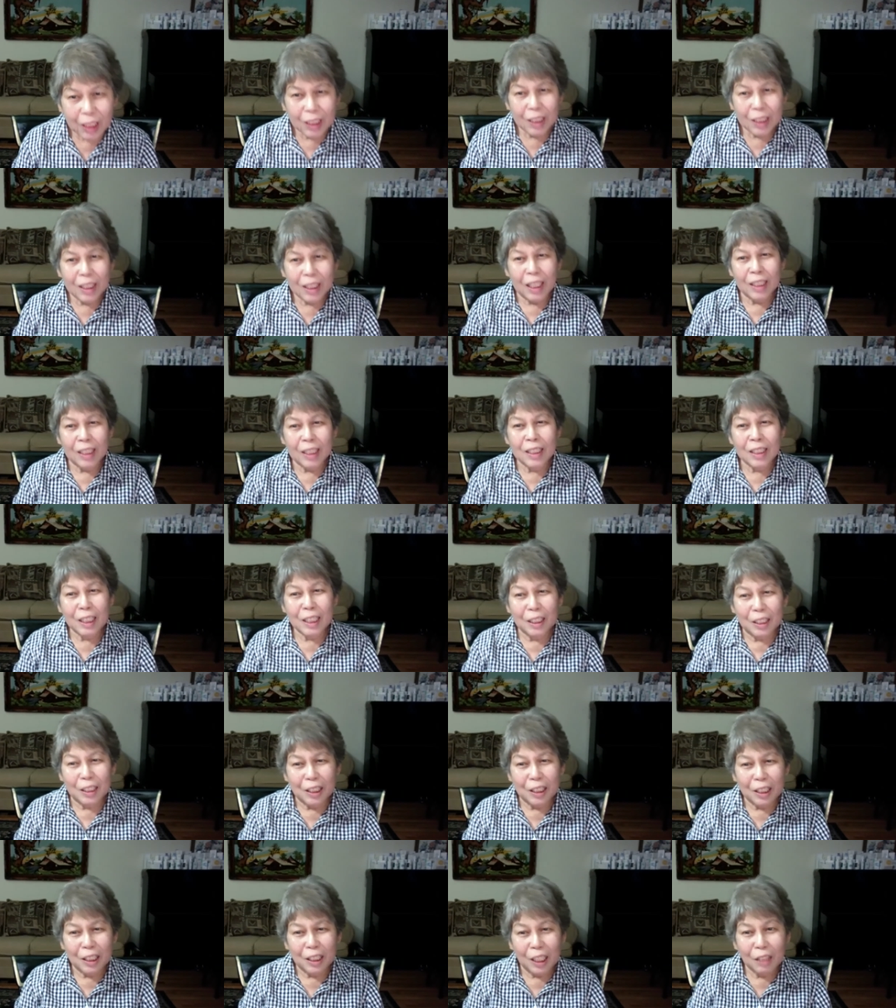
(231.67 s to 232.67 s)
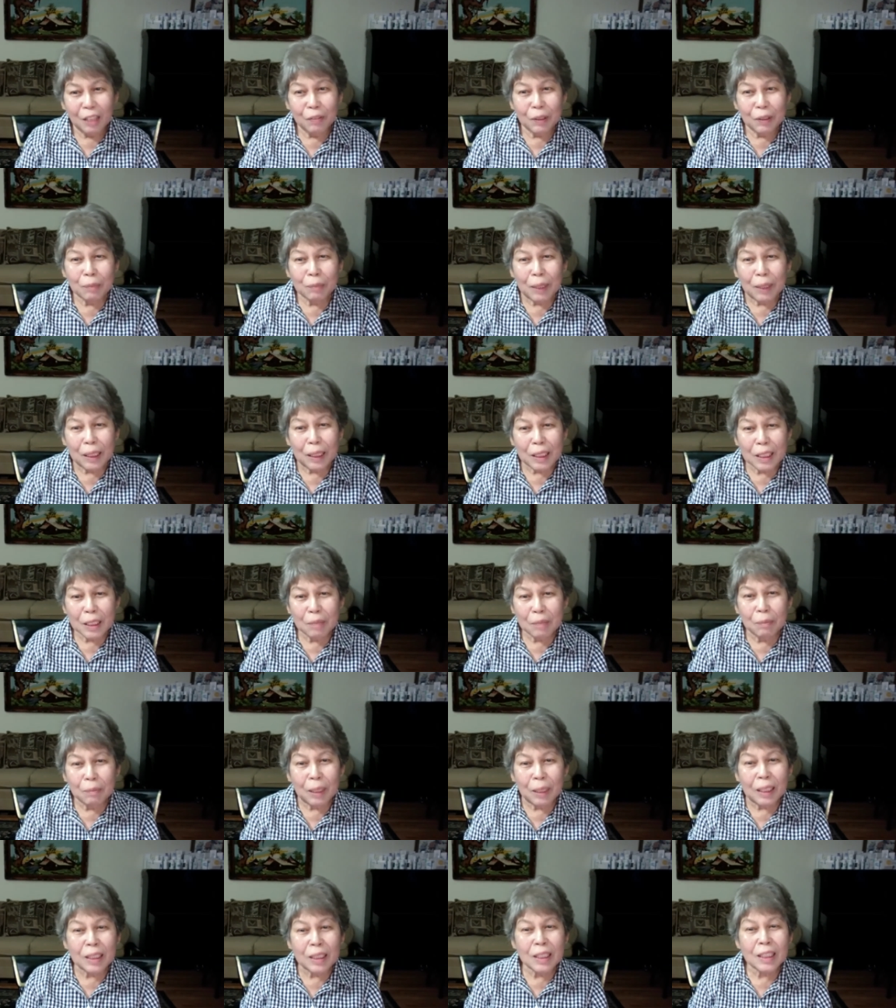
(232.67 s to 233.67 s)
That's it. Even
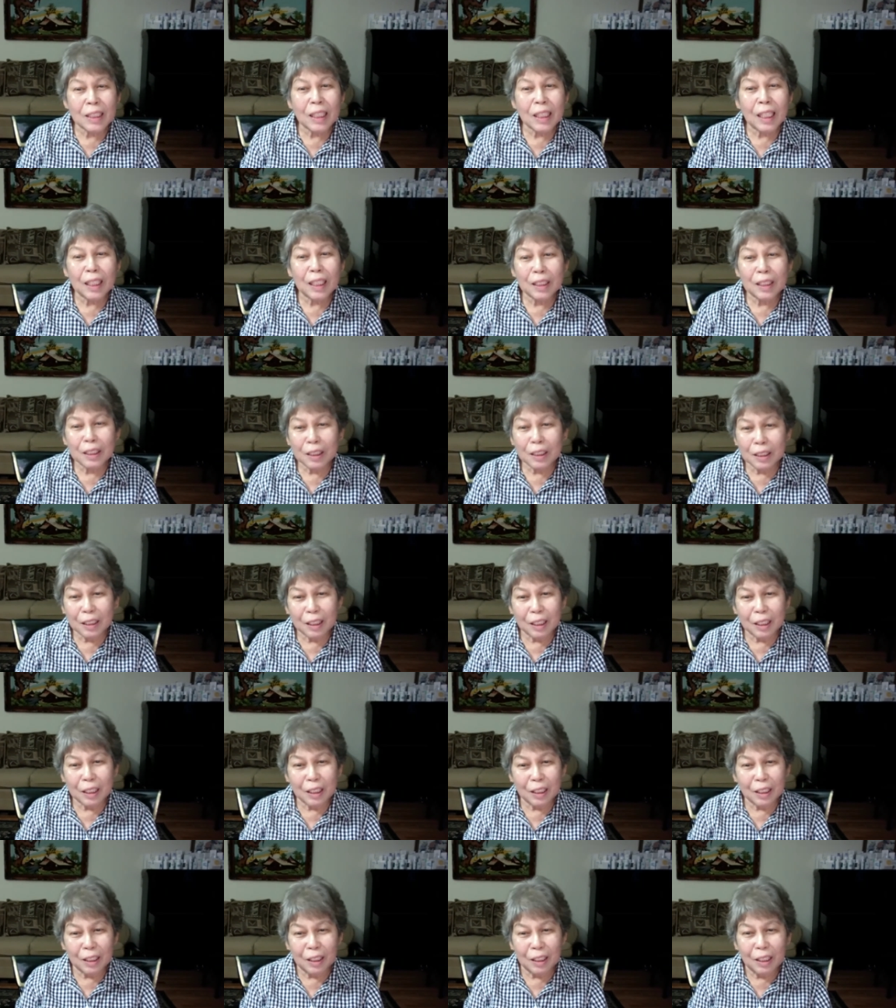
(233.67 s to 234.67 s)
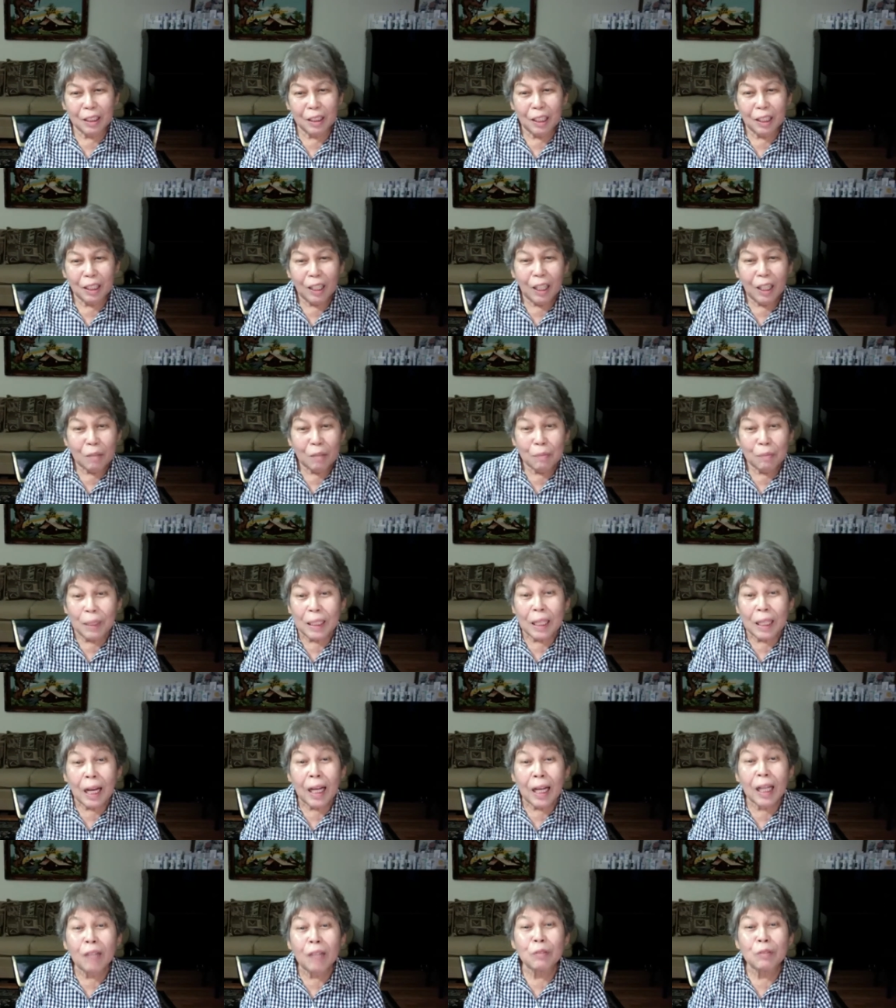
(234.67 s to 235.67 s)
my son, I
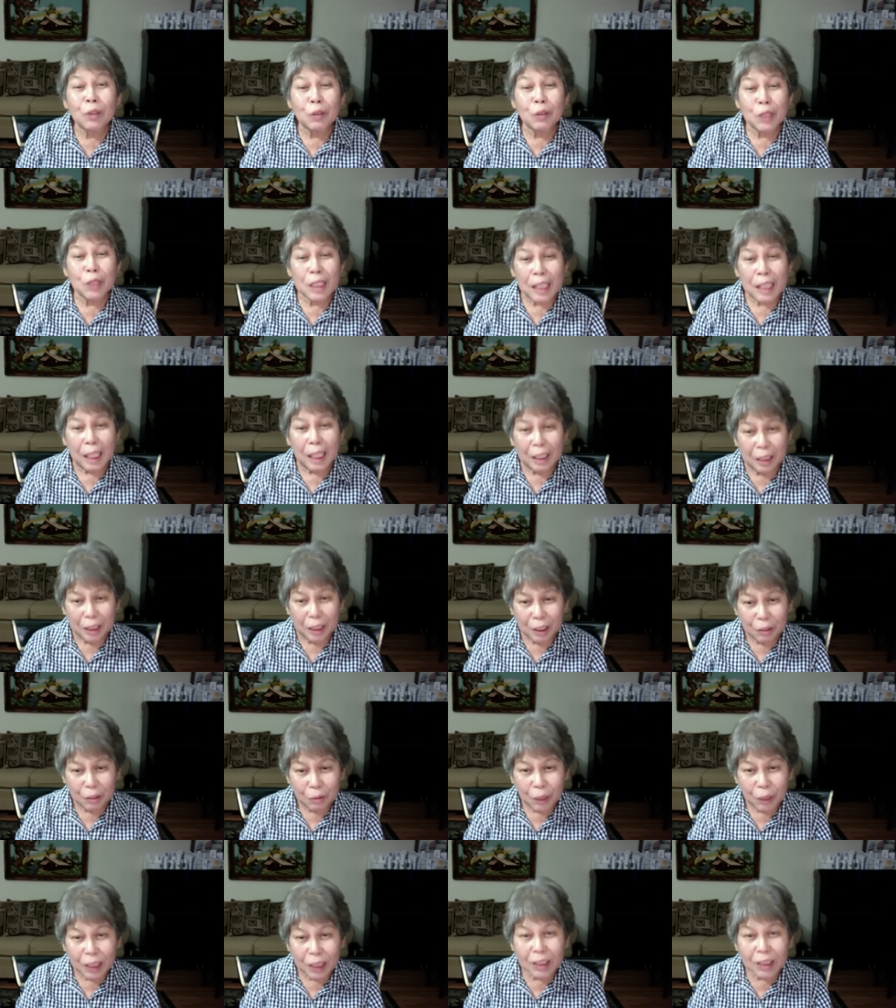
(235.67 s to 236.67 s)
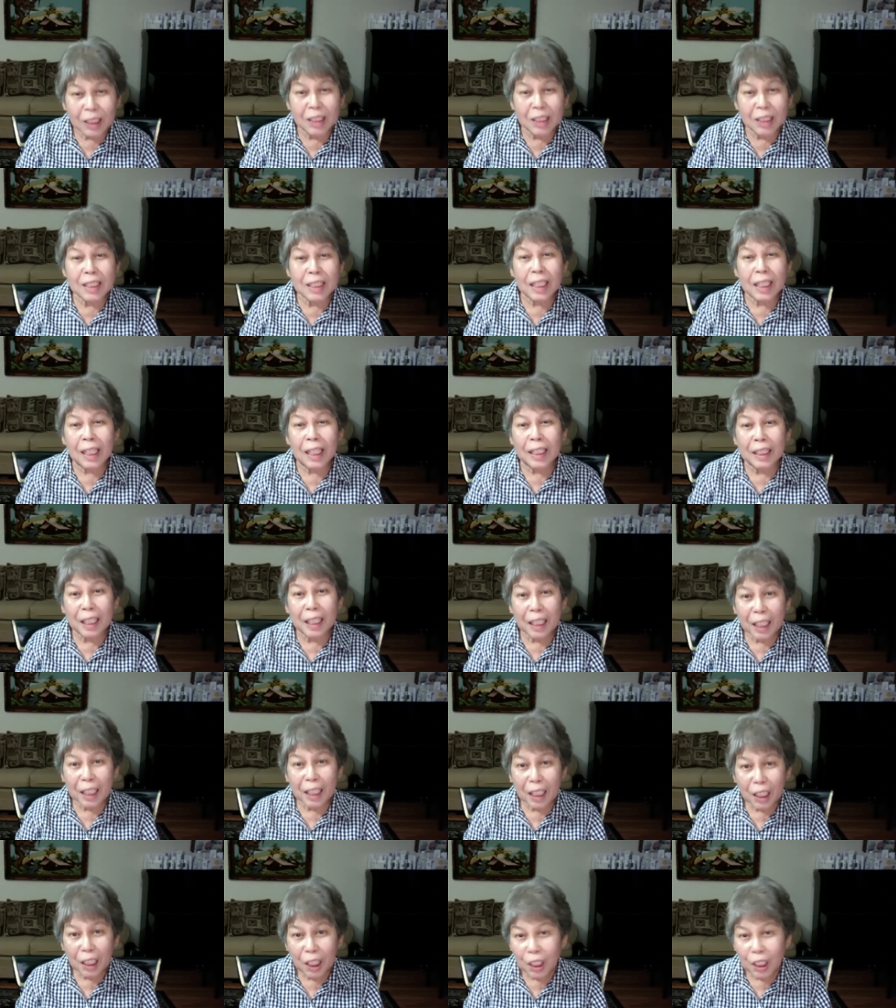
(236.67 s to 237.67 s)
have 2 sons, one in
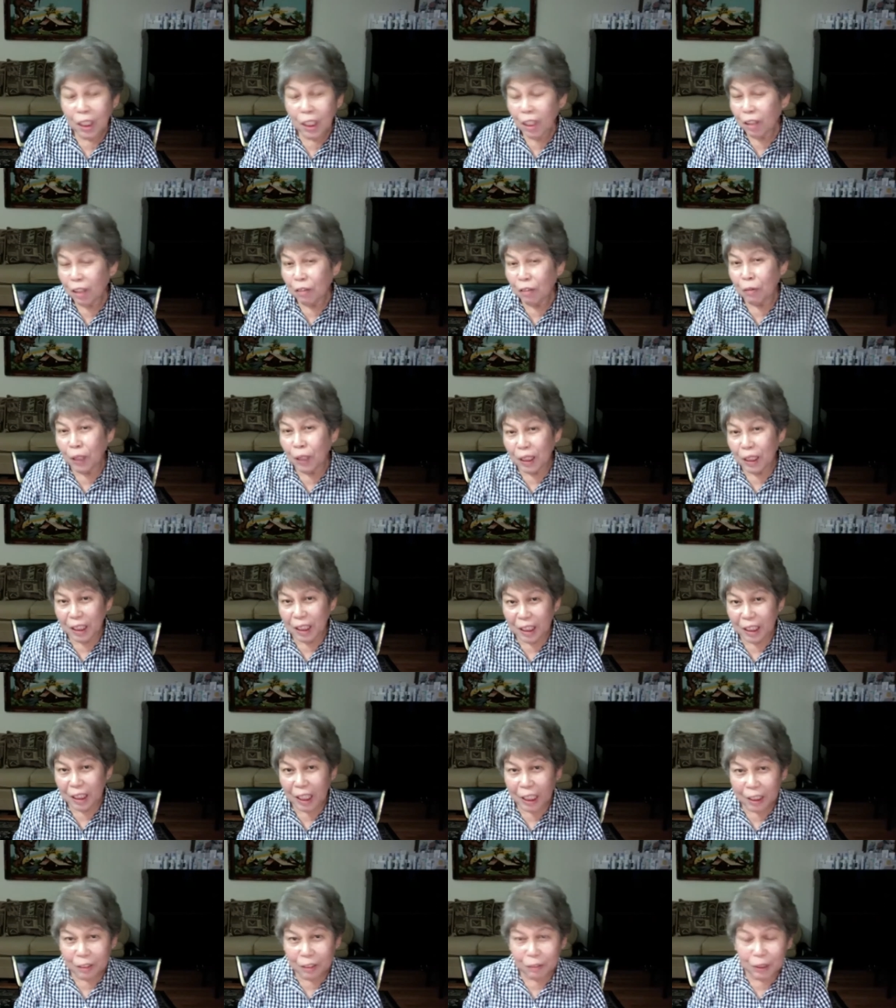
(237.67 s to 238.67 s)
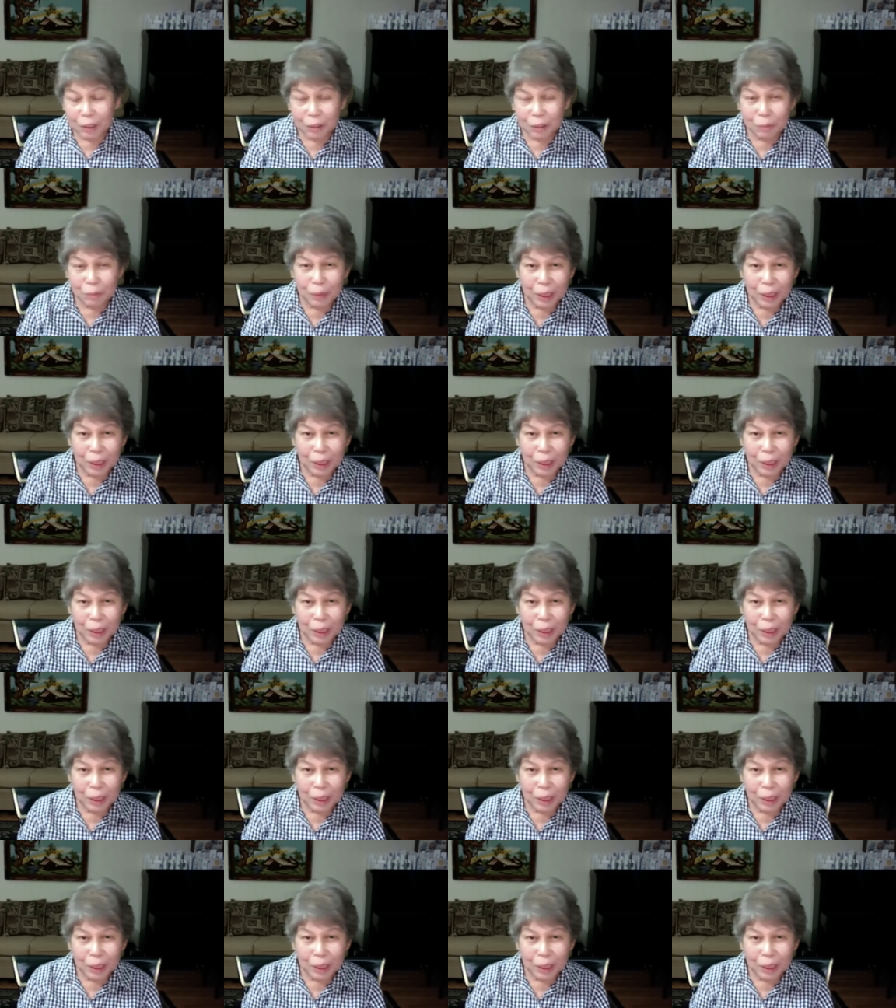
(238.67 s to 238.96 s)
China, one in here with me.